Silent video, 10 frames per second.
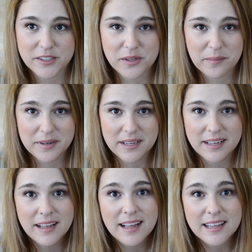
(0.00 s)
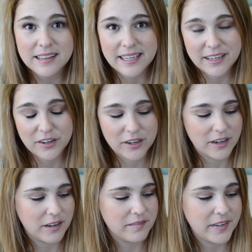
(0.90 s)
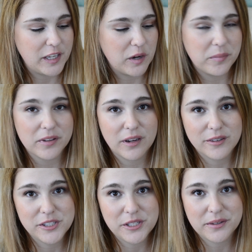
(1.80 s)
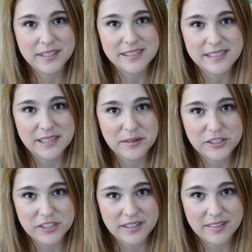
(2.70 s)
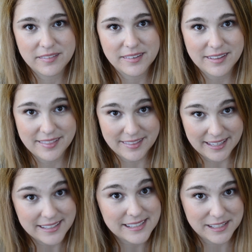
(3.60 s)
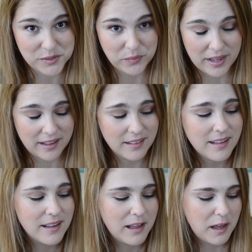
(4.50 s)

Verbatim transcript: So I'm gonna link her video below so you can see what she thinks as well.